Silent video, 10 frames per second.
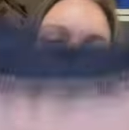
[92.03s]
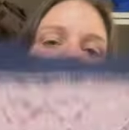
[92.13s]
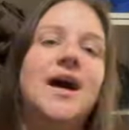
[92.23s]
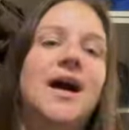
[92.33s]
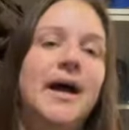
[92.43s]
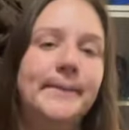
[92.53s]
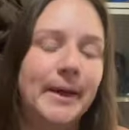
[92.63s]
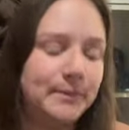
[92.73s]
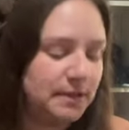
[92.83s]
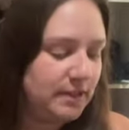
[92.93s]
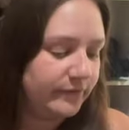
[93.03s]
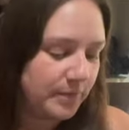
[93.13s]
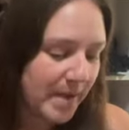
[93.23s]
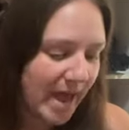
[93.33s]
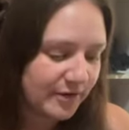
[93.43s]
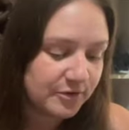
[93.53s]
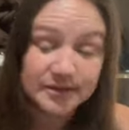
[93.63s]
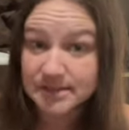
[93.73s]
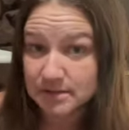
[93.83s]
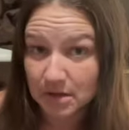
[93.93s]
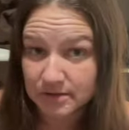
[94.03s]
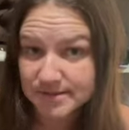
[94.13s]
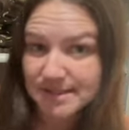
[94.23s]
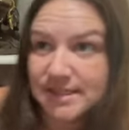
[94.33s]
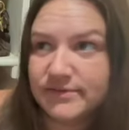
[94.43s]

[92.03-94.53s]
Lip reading: I believe the pattern, it's long sleeve,